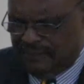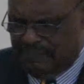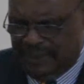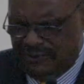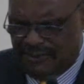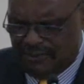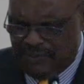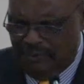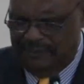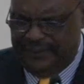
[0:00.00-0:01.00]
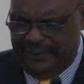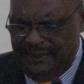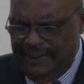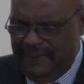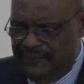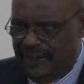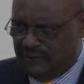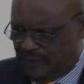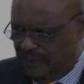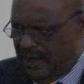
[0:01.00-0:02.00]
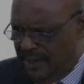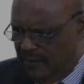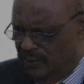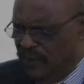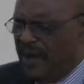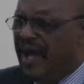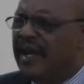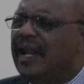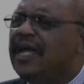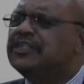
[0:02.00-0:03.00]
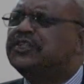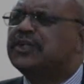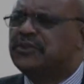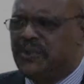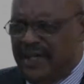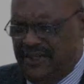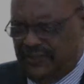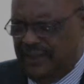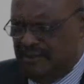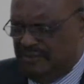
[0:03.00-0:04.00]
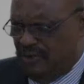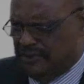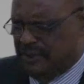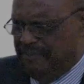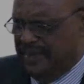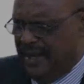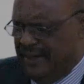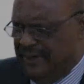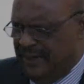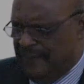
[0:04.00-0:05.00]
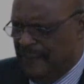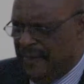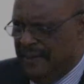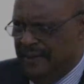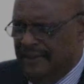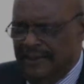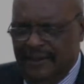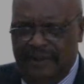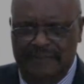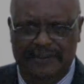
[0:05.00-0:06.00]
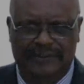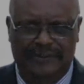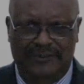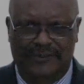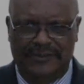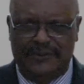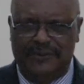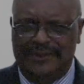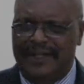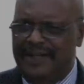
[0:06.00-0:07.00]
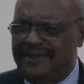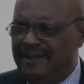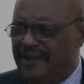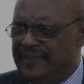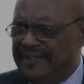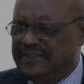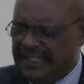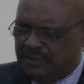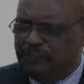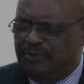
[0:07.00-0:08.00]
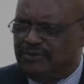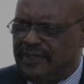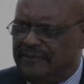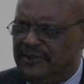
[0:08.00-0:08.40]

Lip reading: medical room there. They ask you, are you allergic to anything, Dr. Muganda? It's not like here they just put an